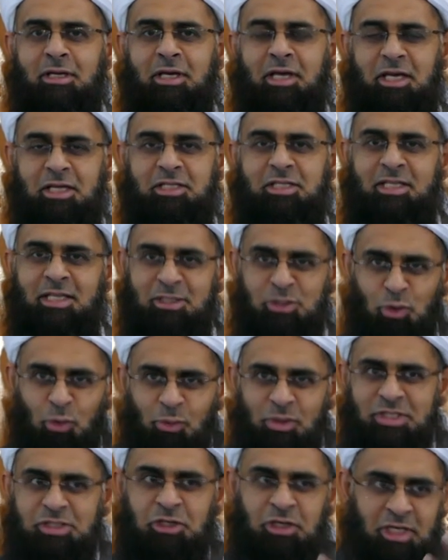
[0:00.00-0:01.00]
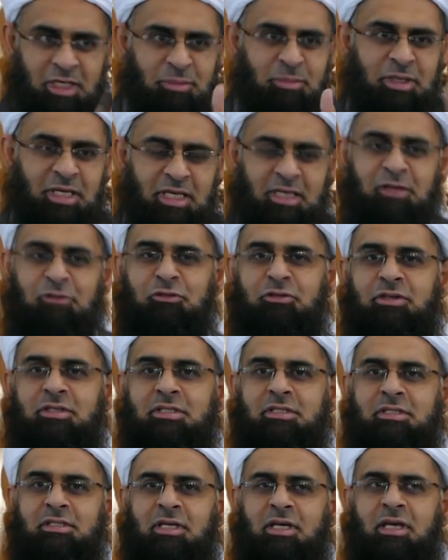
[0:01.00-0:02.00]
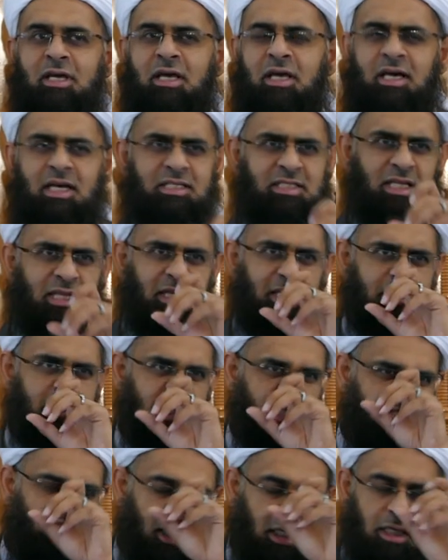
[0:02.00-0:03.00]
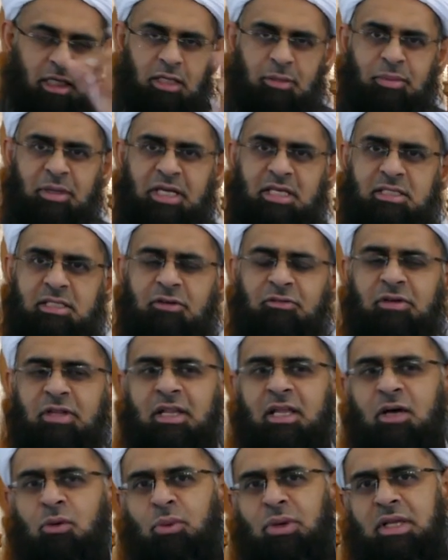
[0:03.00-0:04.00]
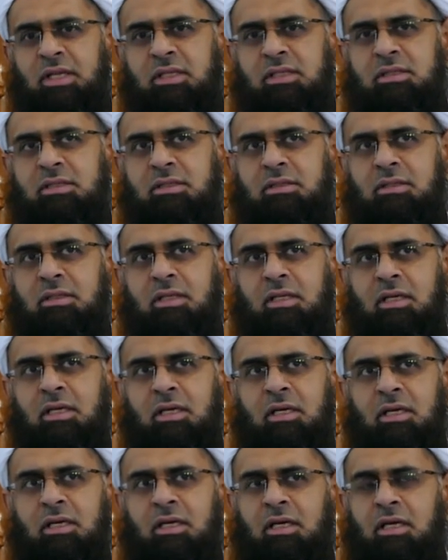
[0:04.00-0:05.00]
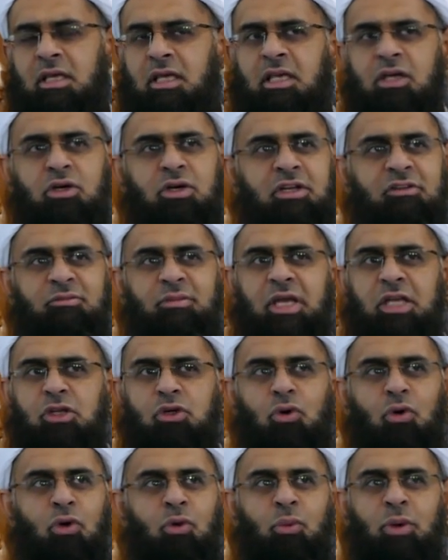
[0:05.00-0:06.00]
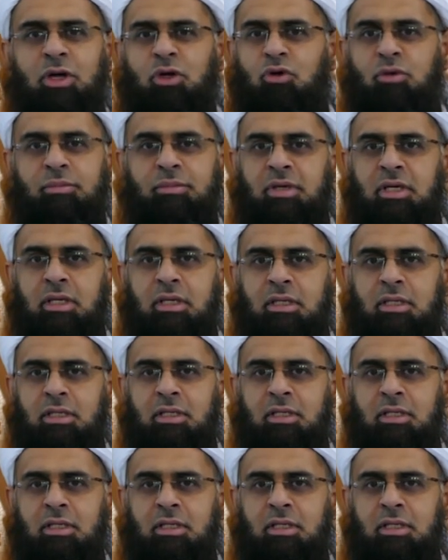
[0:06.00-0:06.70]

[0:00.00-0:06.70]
There's always going to be a difference. As Allah says in another place, if Allah wills, He could have made you all one ummah.